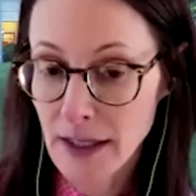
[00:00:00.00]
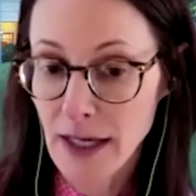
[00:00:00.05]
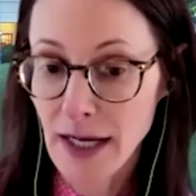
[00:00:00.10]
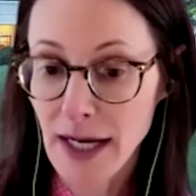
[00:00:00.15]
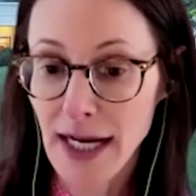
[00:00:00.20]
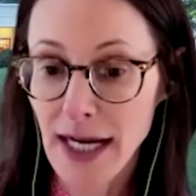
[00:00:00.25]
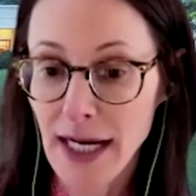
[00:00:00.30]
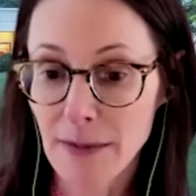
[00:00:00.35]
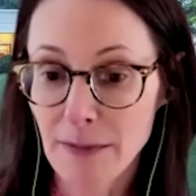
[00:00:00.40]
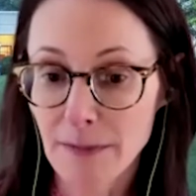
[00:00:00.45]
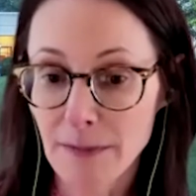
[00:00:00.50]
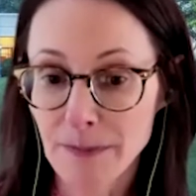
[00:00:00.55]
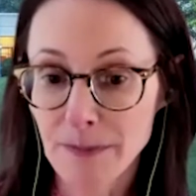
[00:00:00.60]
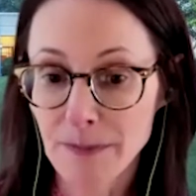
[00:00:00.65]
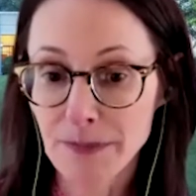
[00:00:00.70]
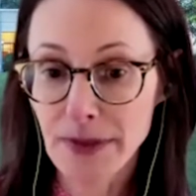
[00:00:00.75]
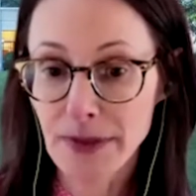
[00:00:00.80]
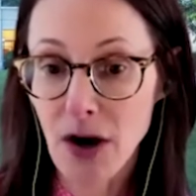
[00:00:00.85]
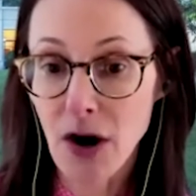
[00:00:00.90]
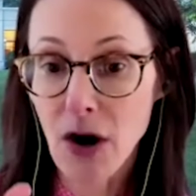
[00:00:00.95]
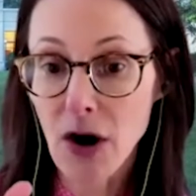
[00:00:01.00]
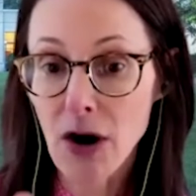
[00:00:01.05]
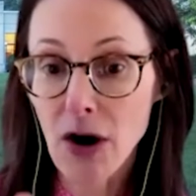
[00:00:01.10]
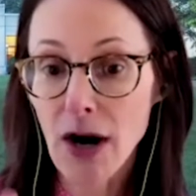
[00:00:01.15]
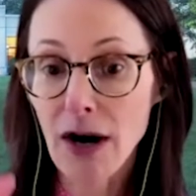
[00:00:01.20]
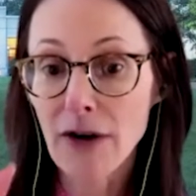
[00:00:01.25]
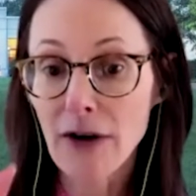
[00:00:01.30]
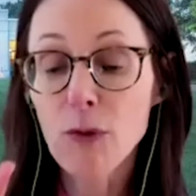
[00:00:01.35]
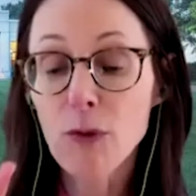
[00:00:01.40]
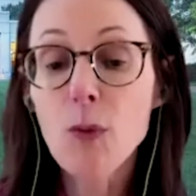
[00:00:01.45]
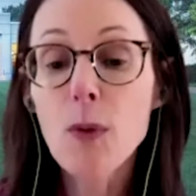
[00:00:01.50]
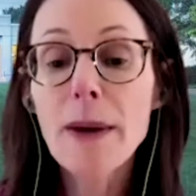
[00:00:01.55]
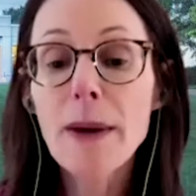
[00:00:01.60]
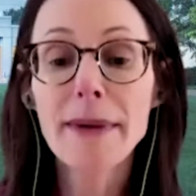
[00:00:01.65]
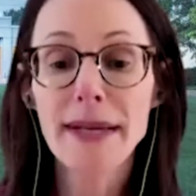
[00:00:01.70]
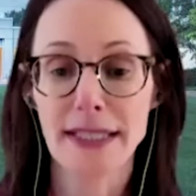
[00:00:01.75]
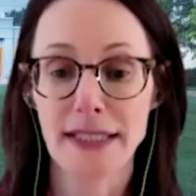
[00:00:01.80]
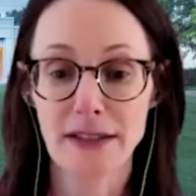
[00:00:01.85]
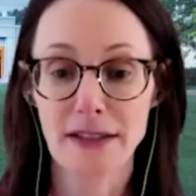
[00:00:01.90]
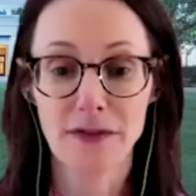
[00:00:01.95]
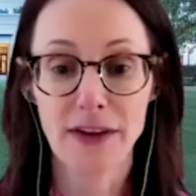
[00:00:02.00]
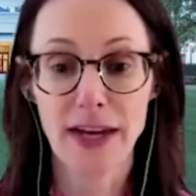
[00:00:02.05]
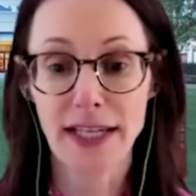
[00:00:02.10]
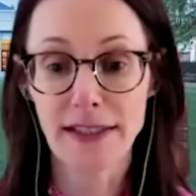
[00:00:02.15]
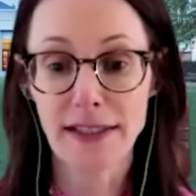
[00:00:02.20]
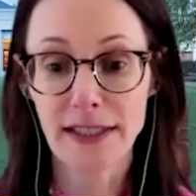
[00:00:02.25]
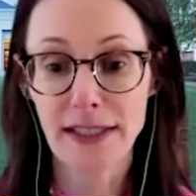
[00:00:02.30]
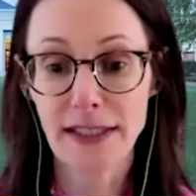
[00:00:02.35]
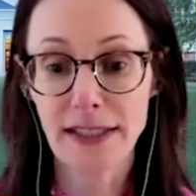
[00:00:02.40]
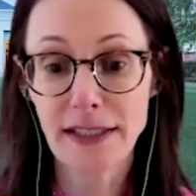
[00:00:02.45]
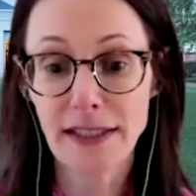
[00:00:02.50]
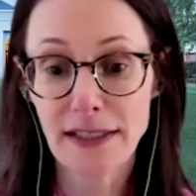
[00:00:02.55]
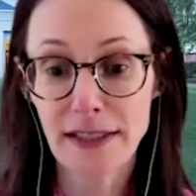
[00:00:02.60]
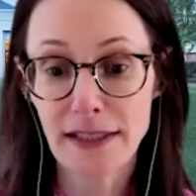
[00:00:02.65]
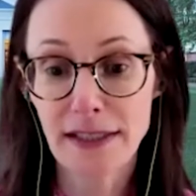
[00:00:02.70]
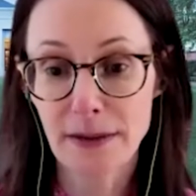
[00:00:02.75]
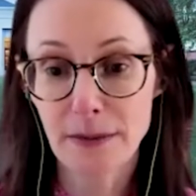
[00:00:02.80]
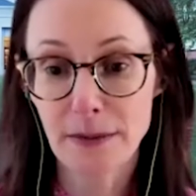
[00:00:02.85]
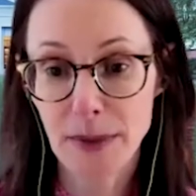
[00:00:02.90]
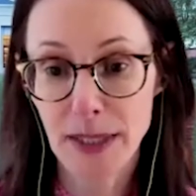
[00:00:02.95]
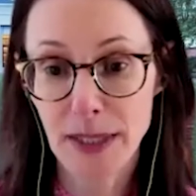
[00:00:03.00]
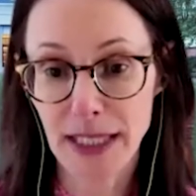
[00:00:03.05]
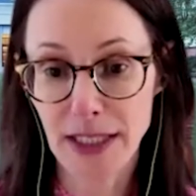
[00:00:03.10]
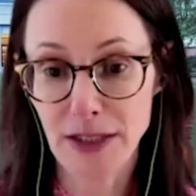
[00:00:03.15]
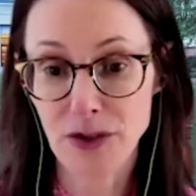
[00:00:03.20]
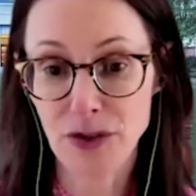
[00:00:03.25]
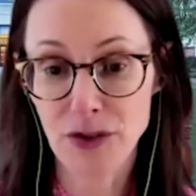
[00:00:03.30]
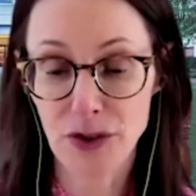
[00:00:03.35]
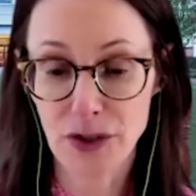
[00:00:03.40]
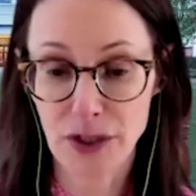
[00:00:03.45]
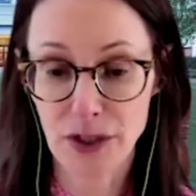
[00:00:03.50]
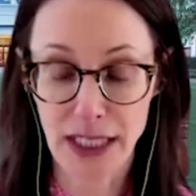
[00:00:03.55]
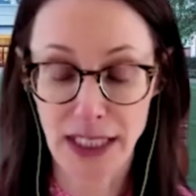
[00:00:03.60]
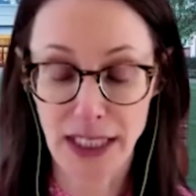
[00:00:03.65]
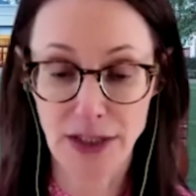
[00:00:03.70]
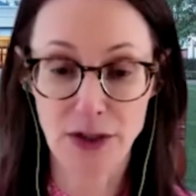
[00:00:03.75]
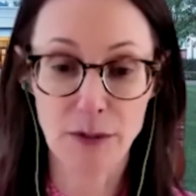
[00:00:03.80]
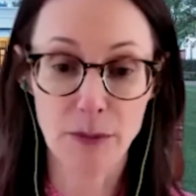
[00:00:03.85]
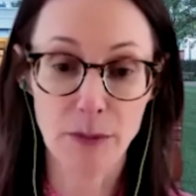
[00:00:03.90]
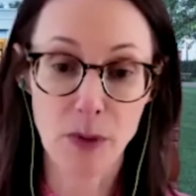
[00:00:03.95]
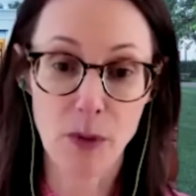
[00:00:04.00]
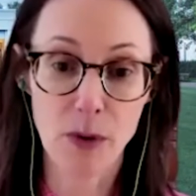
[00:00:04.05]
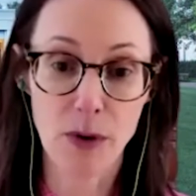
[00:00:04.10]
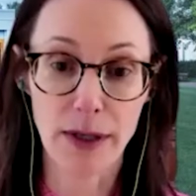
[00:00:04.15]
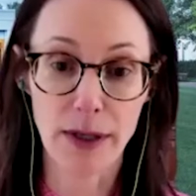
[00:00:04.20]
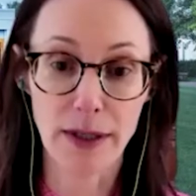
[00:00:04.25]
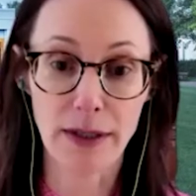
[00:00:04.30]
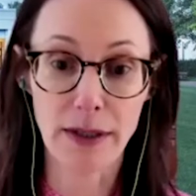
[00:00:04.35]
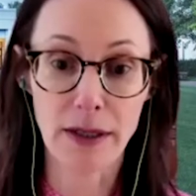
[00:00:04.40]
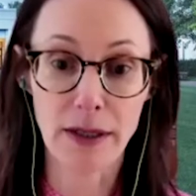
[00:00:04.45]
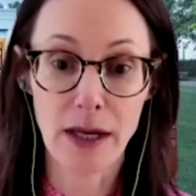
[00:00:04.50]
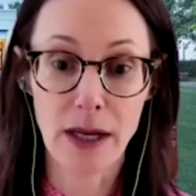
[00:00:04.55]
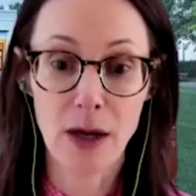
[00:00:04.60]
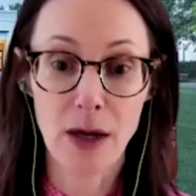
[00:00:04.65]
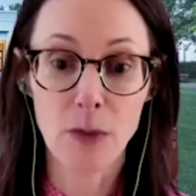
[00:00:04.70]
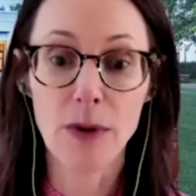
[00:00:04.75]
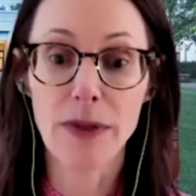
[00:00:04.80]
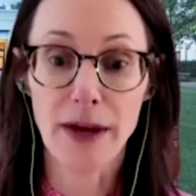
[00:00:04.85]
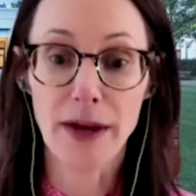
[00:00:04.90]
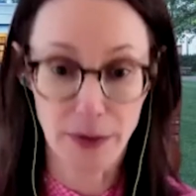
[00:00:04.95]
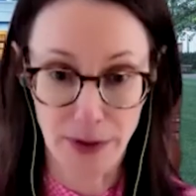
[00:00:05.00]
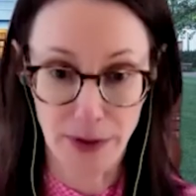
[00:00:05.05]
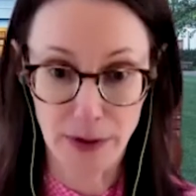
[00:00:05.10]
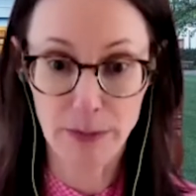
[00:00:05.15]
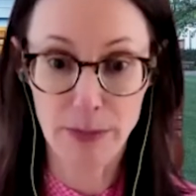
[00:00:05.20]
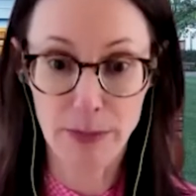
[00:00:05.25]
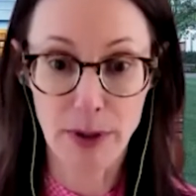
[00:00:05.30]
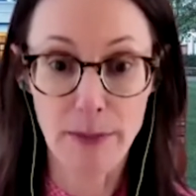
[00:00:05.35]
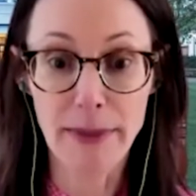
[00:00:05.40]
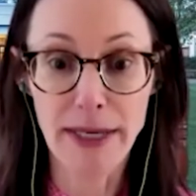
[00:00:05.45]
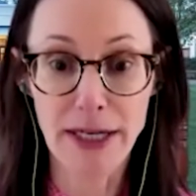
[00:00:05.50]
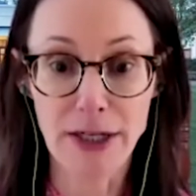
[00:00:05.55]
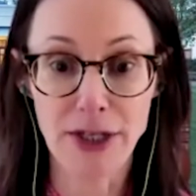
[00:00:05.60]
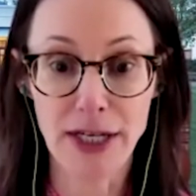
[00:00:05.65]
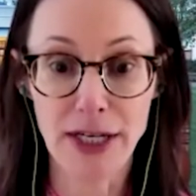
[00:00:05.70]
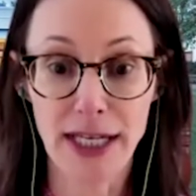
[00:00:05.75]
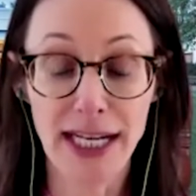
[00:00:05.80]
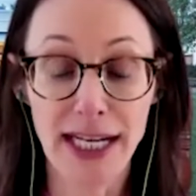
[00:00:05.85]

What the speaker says: are of women's faces being inserted into porn without their permission.